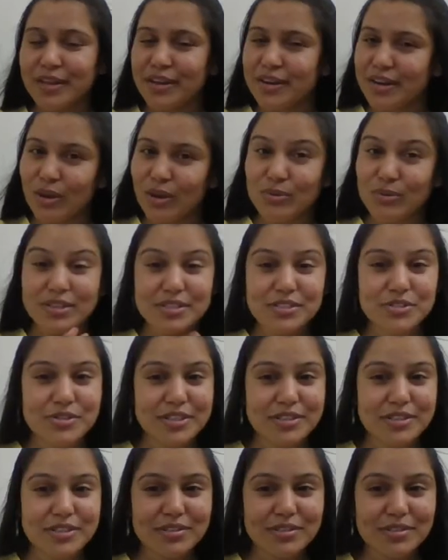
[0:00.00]
Now let's
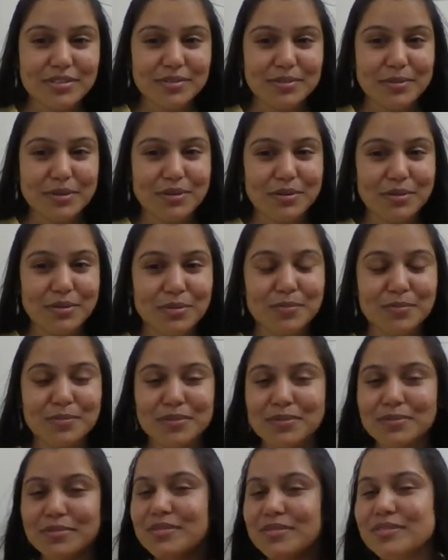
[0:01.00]
read the
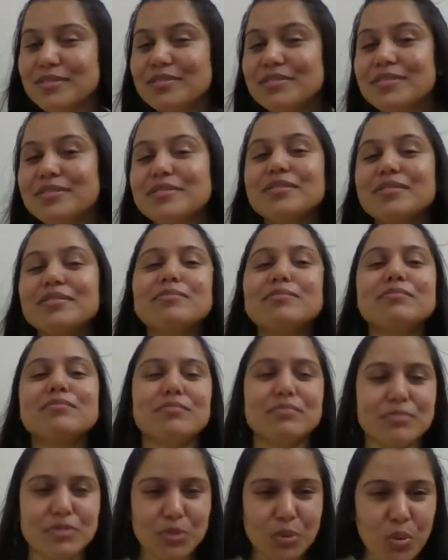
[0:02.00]

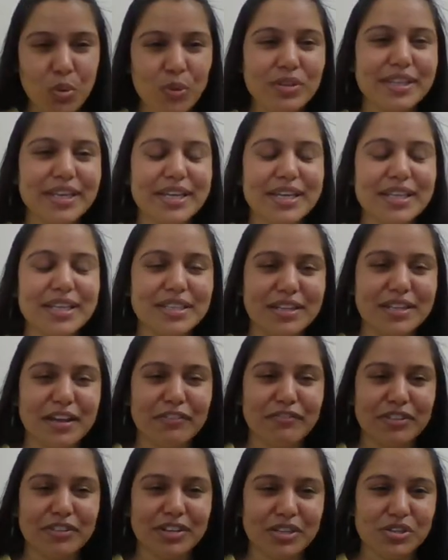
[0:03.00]
whole thing in the
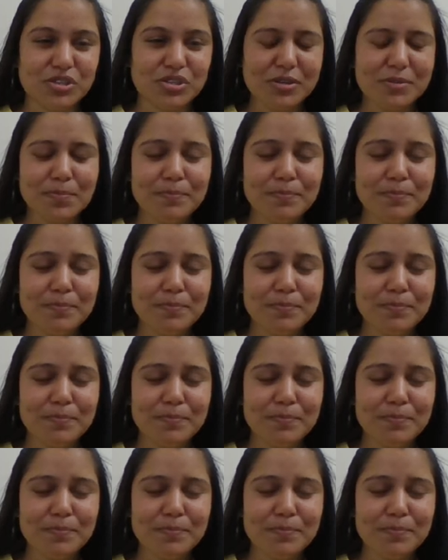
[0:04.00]
definition.